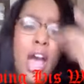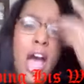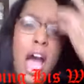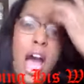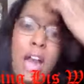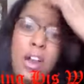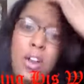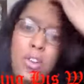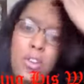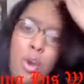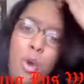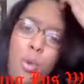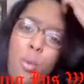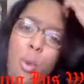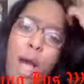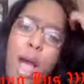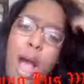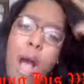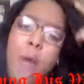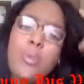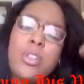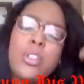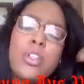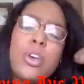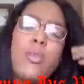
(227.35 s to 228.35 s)
I don't know
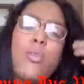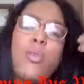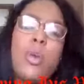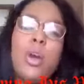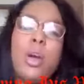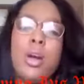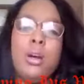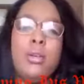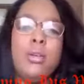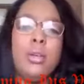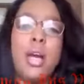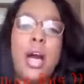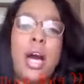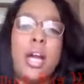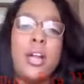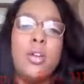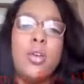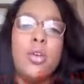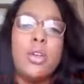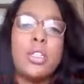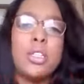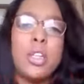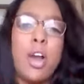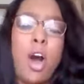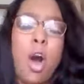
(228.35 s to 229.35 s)
why I was on, well, I
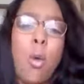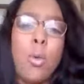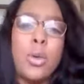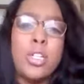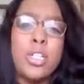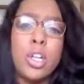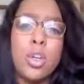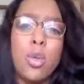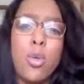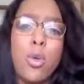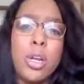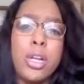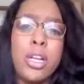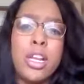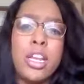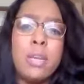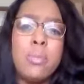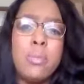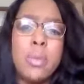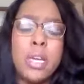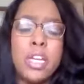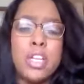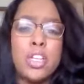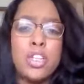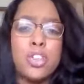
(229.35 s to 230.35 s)
know it's always the Lord
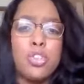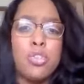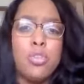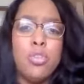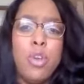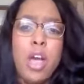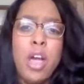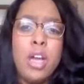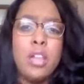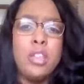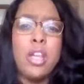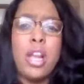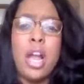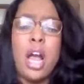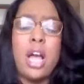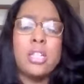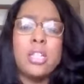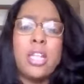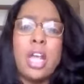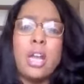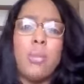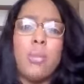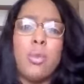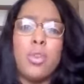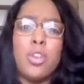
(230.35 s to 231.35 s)
leading me into that I
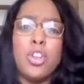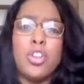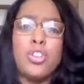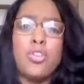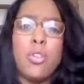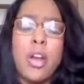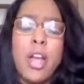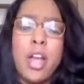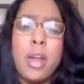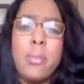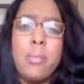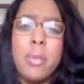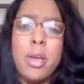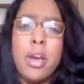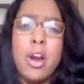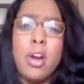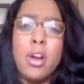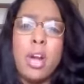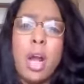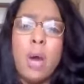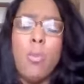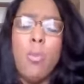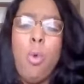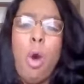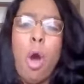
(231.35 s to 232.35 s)
am on the treadmill
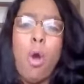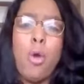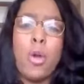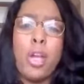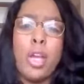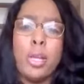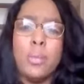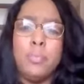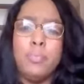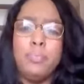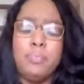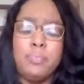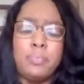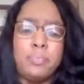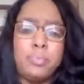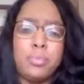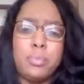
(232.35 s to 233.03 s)
and I'm walking